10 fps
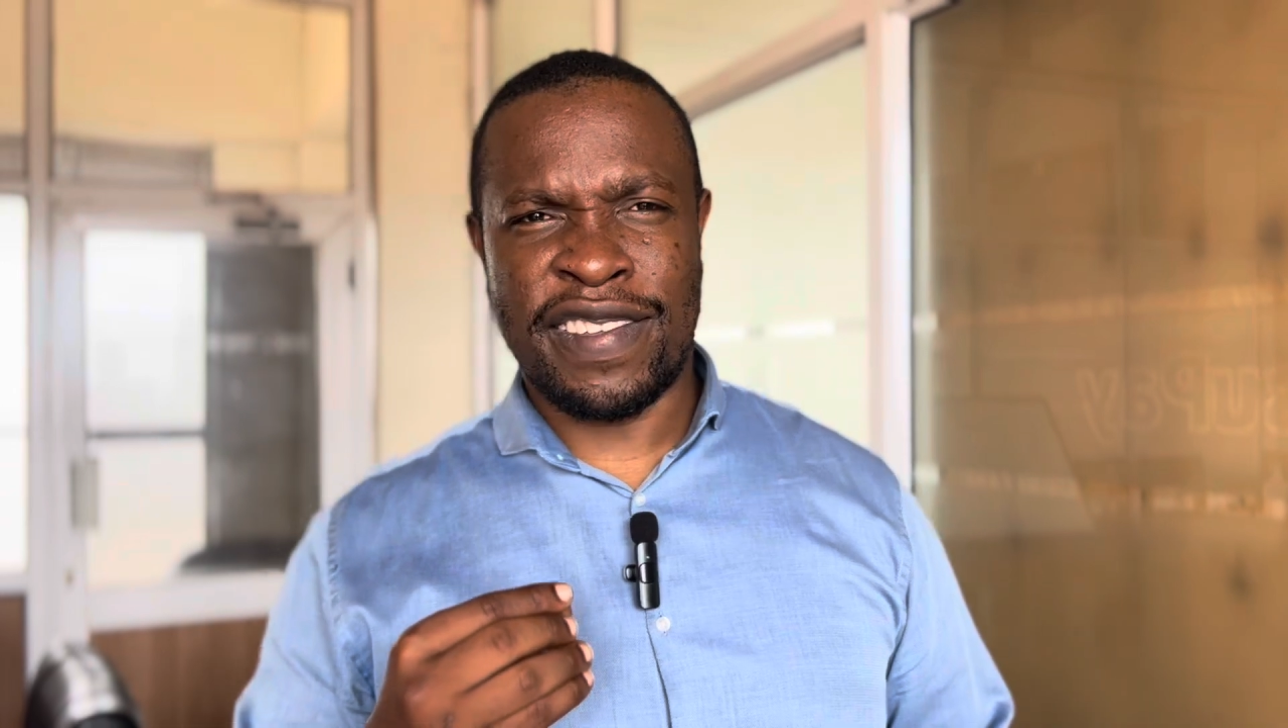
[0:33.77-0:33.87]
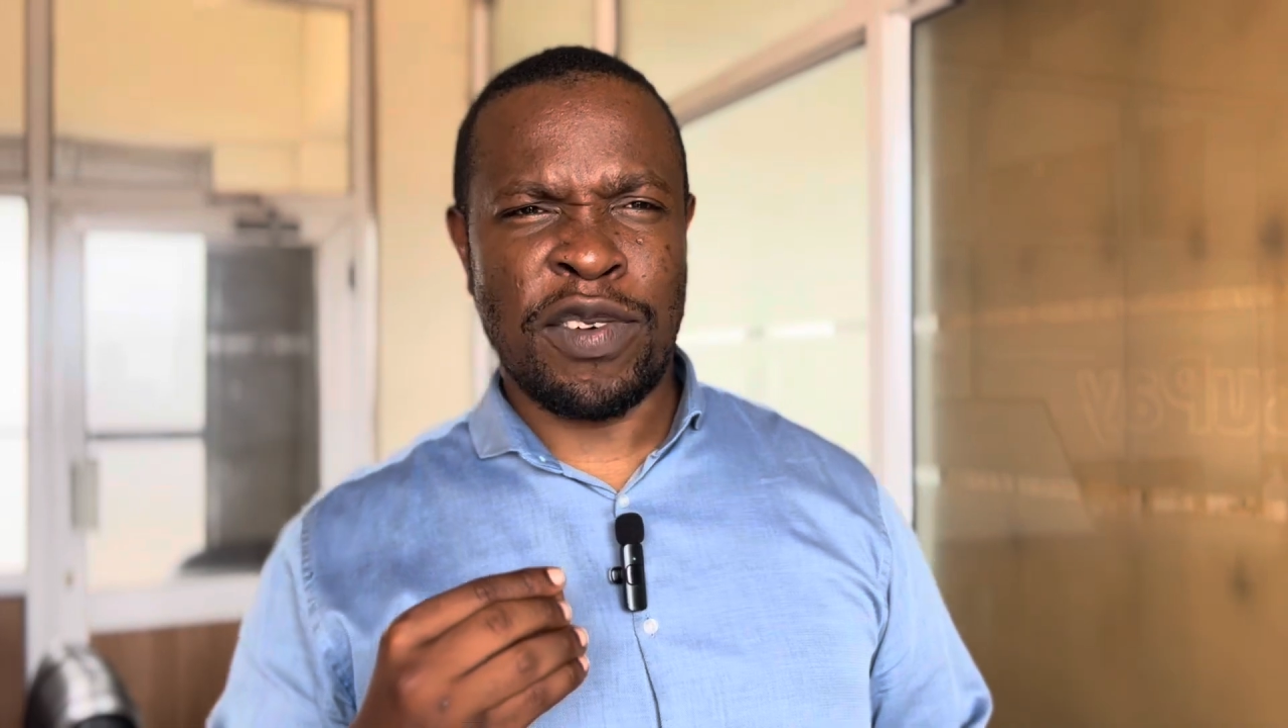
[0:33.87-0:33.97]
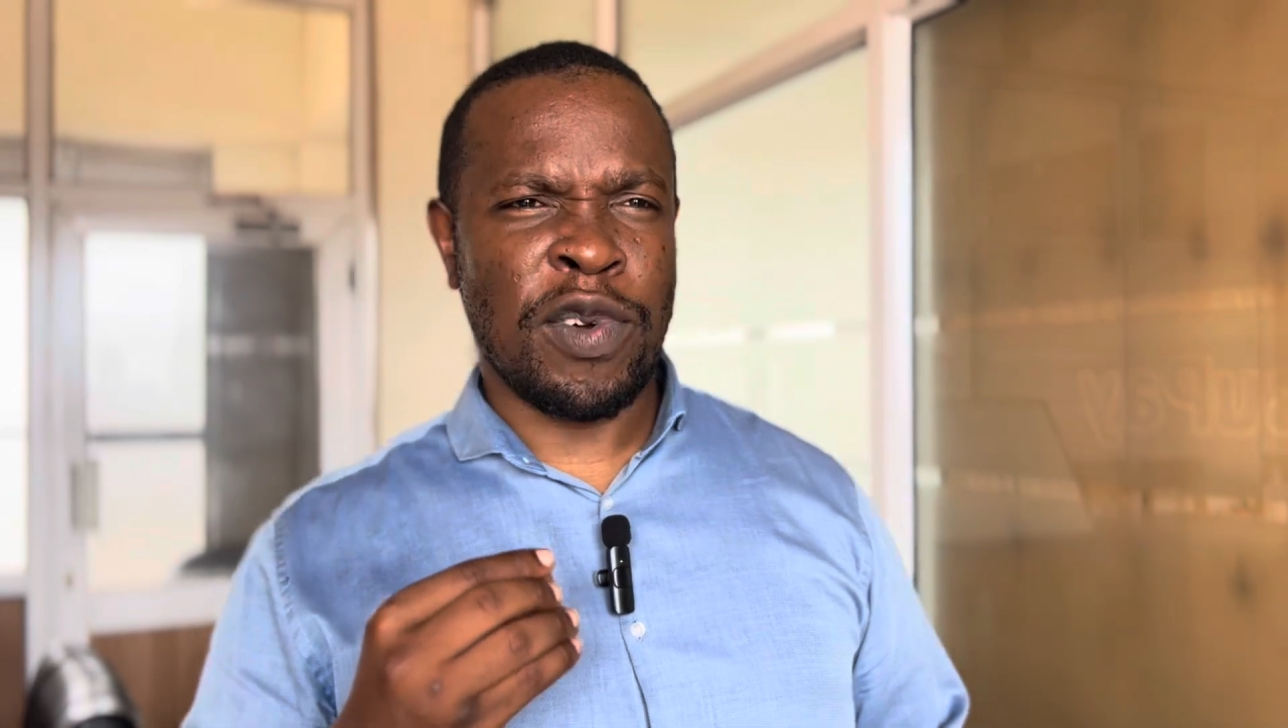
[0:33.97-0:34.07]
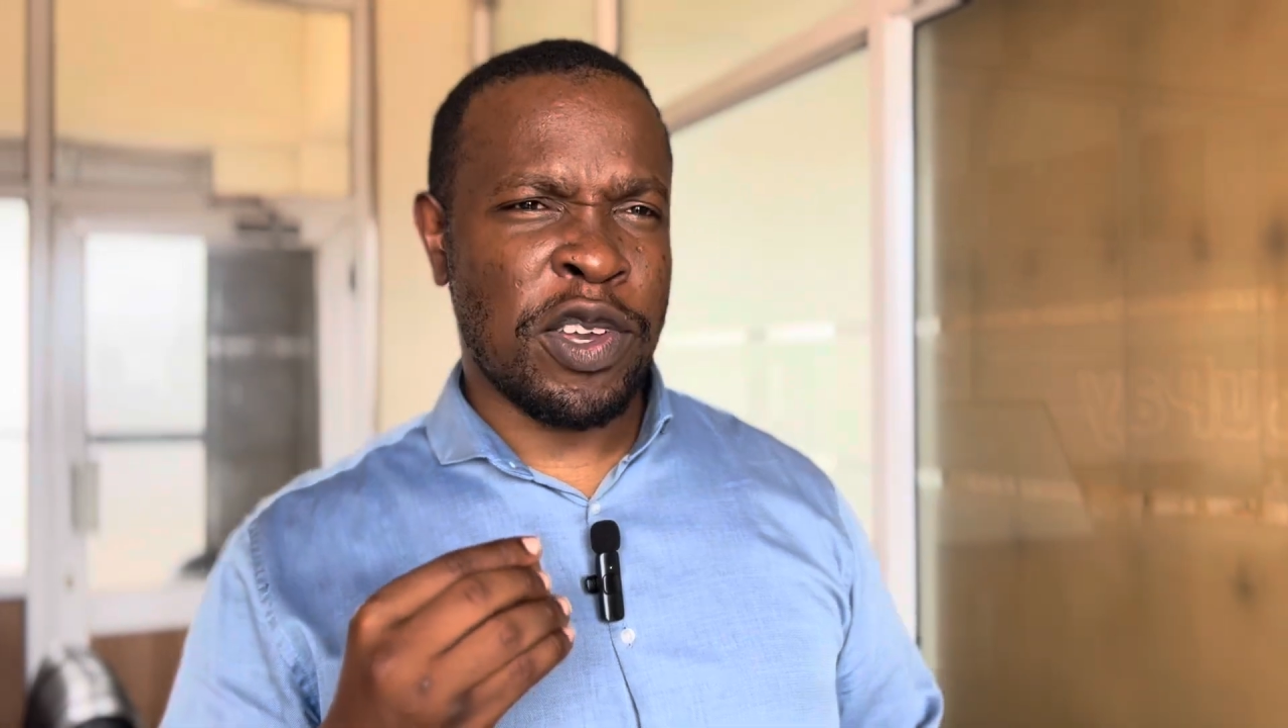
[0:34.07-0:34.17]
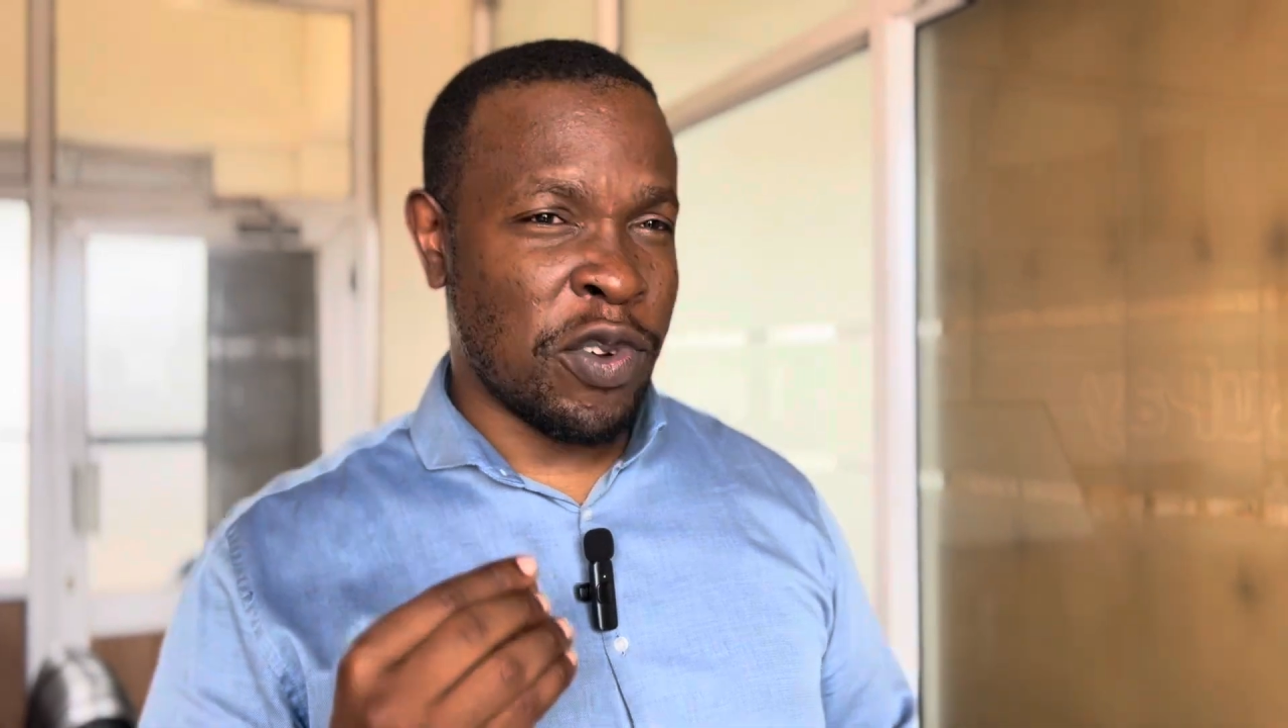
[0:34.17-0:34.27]

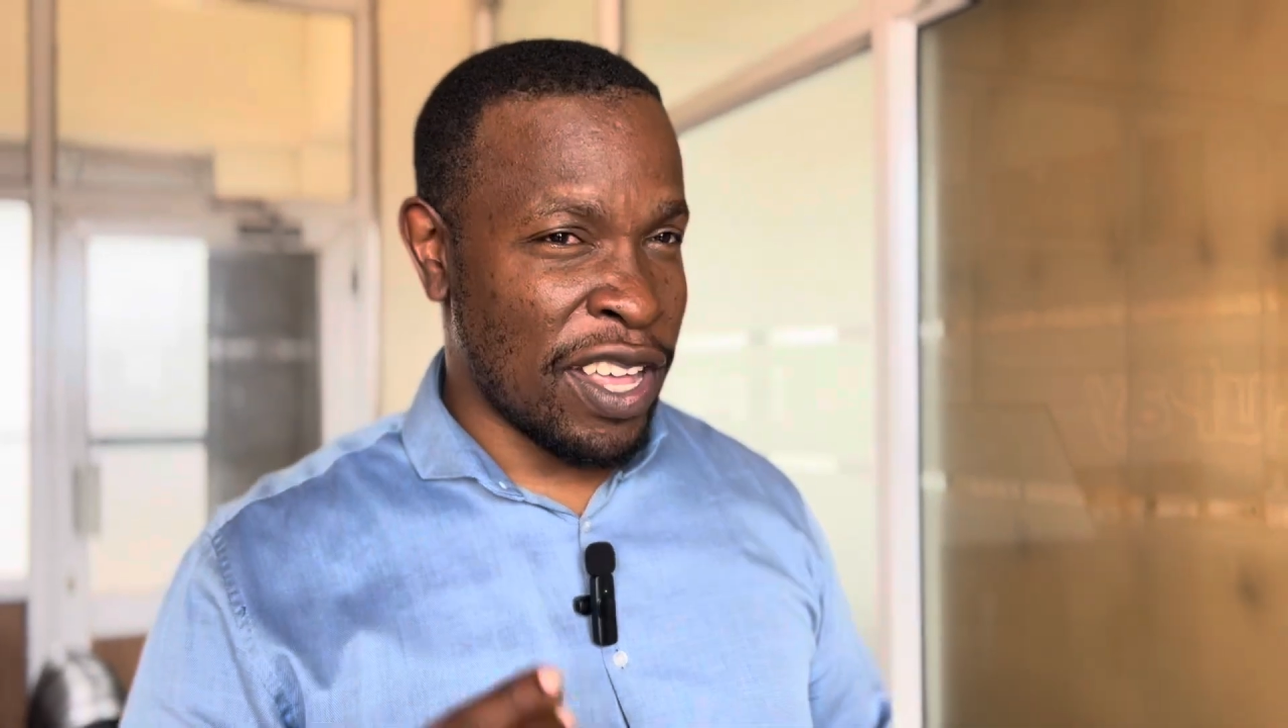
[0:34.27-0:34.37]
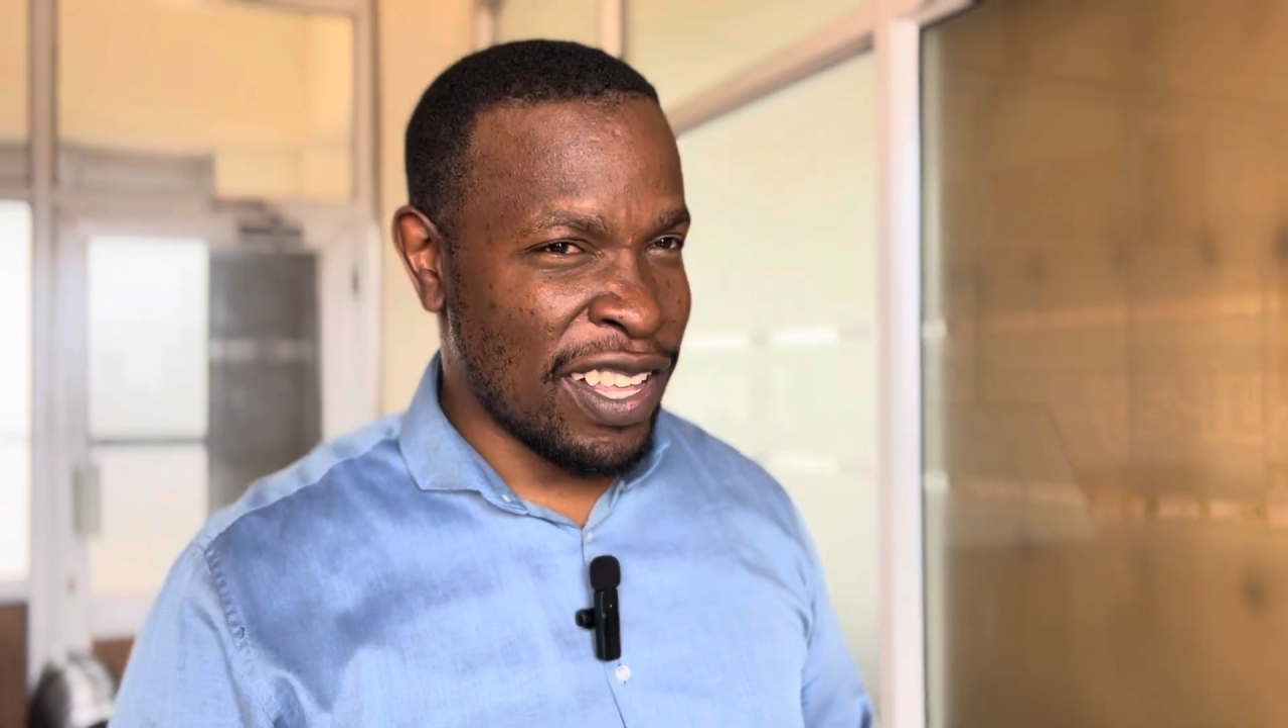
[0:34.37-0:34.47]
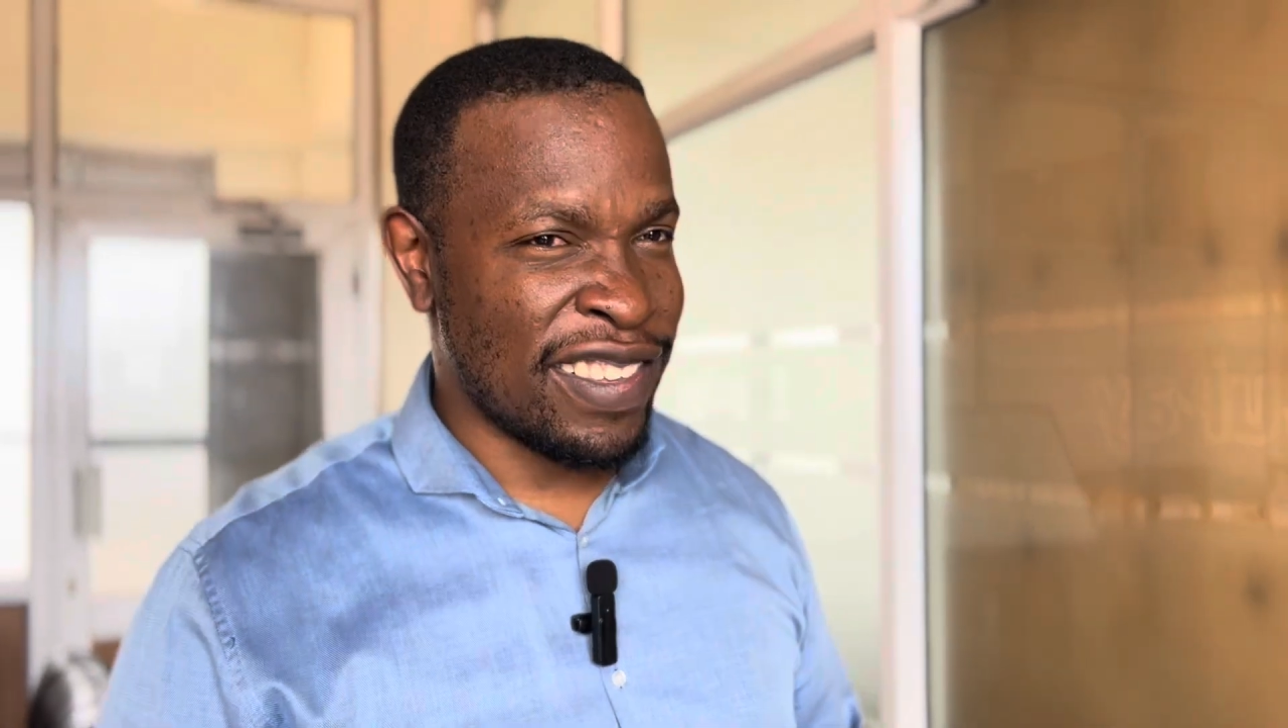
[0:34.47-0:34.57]
and we're talking